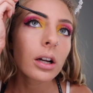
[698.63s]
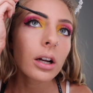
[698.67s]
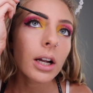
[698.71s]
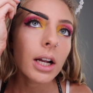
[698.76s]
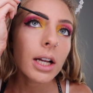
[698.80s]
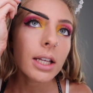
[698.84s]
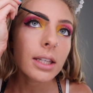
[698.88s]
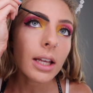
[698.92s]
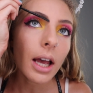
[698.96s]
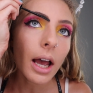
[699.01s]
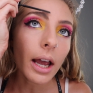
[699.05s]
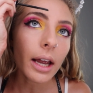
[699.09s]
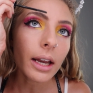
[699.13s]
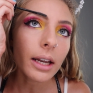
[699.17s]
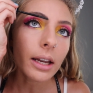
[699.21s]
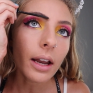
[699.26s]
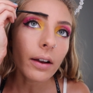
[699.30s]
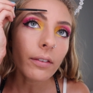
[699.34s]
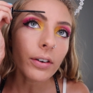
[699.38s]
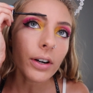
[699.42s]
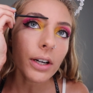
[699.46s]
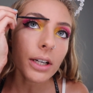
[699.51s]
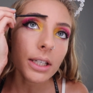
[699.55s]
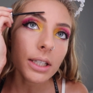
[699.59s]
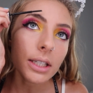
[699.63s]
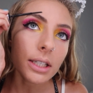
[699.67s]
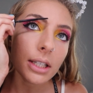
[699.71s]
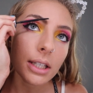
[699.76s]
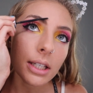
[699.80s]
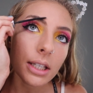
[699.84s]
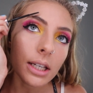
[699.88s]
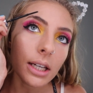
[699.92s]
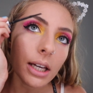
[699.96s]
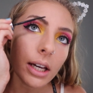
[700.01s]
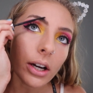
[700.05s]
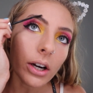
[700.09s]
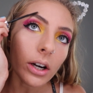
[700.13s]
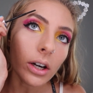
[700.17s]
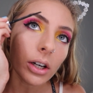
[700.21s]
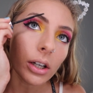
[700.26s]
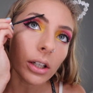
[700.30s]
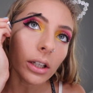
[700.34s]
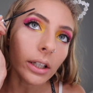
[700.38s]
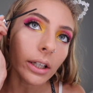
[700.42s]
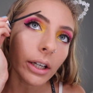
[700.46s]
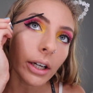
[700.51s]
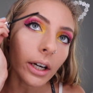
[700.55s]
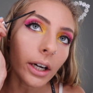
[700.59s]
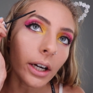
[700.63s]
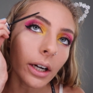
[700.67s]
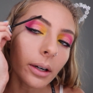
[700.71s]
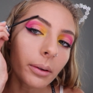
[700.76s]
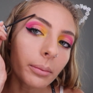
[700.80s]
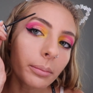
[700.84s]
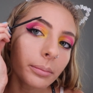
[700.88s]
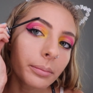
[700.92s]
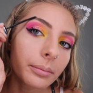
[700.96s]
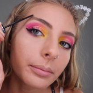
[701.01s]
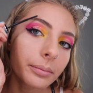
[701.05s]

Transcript: because I never did it earlier.